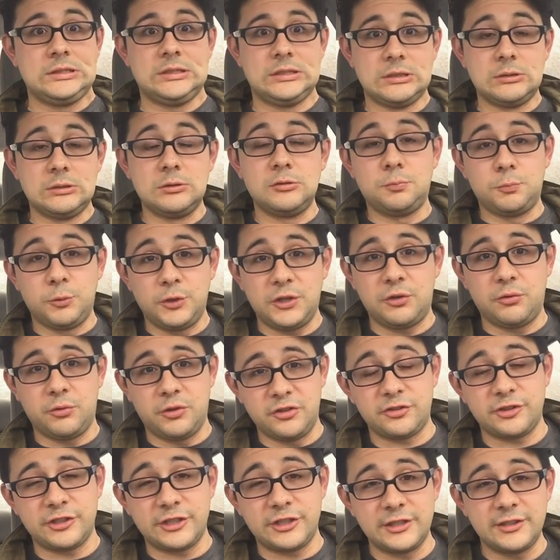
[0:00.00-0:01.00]
It was pretty
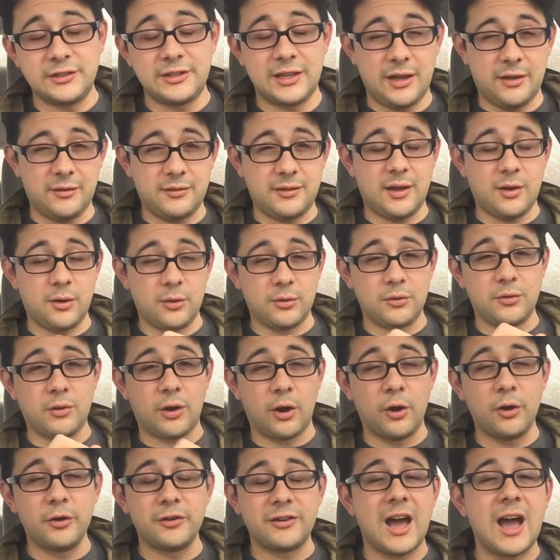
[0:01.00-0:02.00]
cringy.
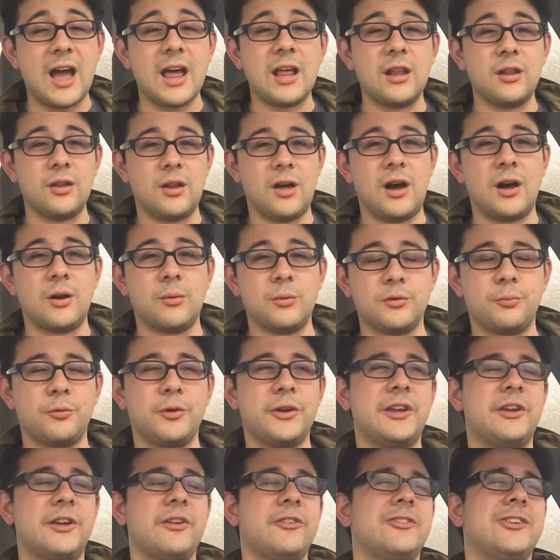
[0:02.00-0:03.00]
Her dialogue was
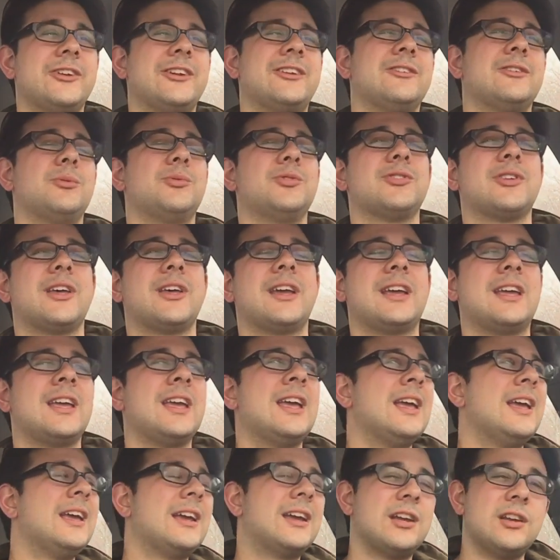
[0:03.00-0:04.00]
pretty cringy because it was like
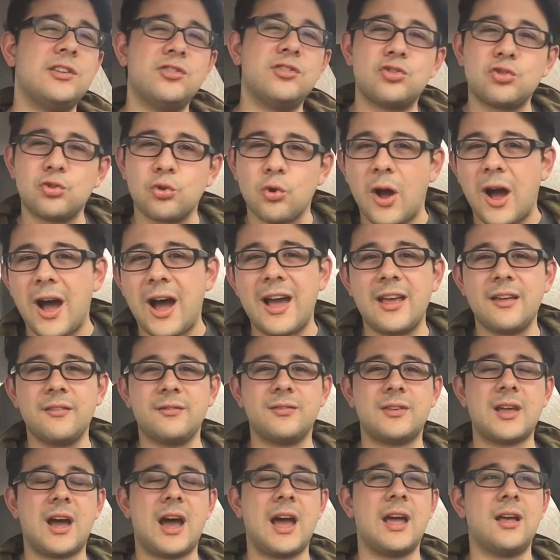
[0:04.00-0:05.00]

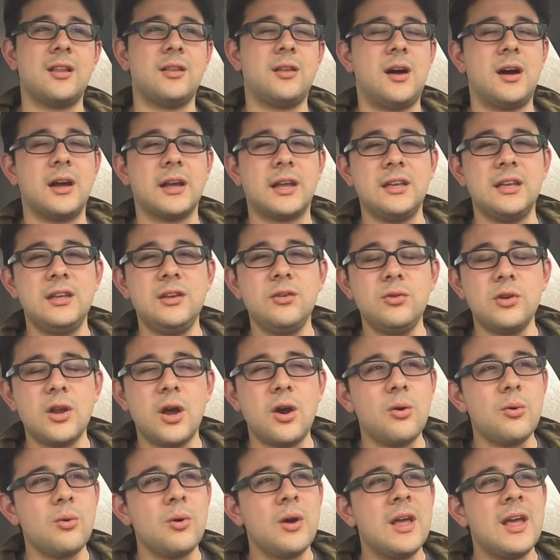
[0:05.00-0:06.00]
contrived dialogue, and
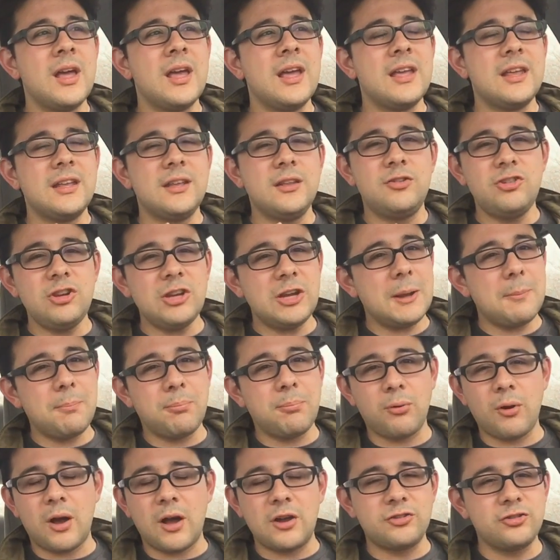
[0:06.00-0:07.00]

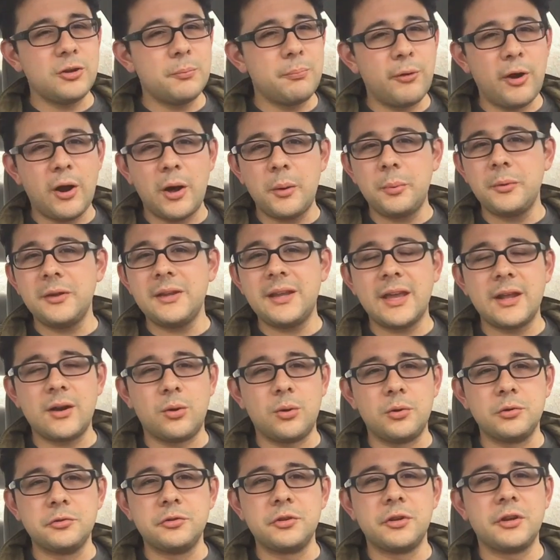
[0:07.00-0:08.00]
she'll probably get
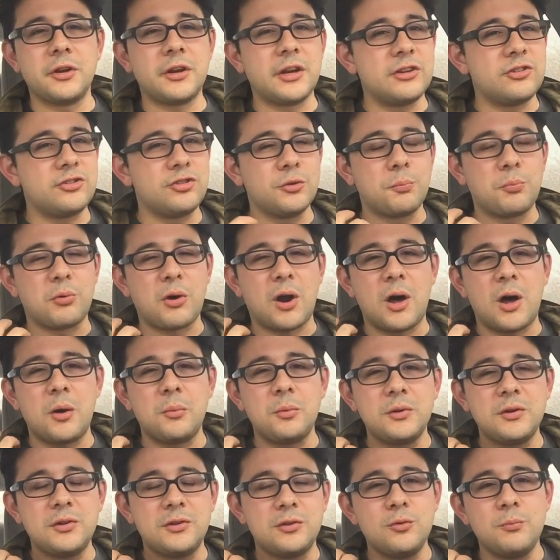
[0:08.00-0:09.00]
older and she'll
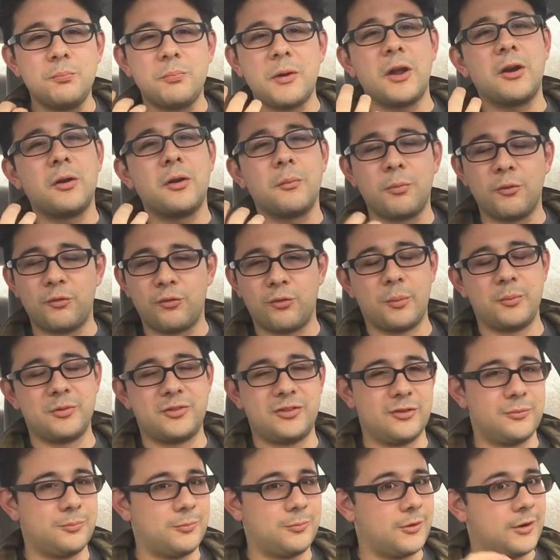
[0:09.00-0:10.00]
probably do better
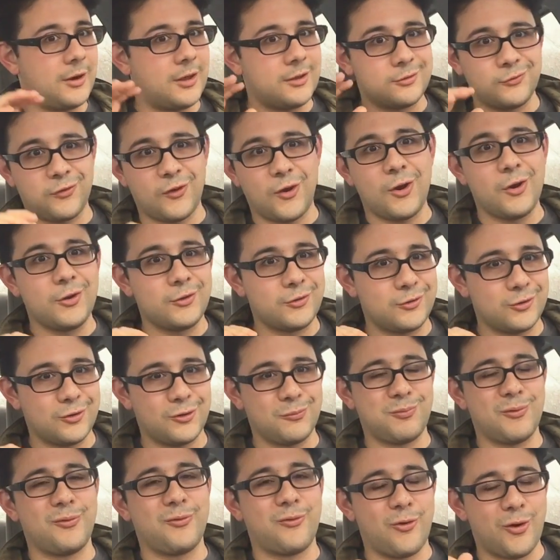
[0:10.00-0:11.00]
performances. But as far as
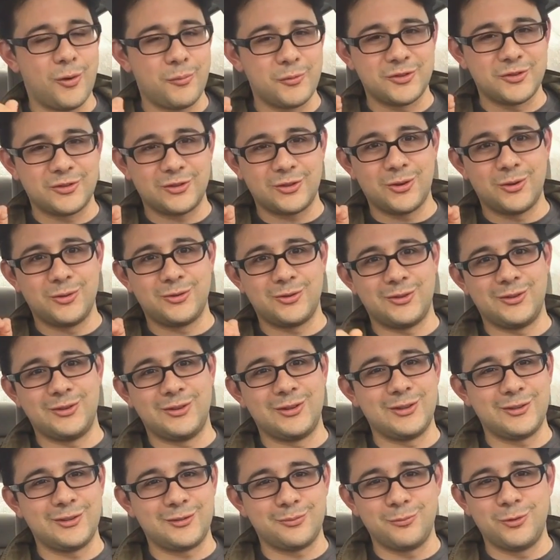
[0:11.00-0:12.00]
her performance goes
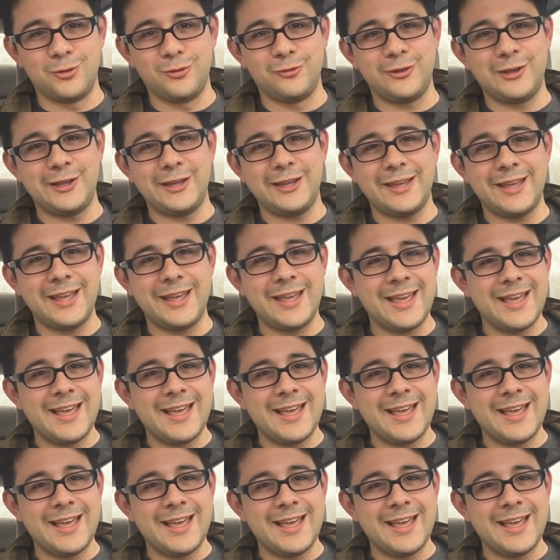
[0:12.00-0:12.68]
in this movie,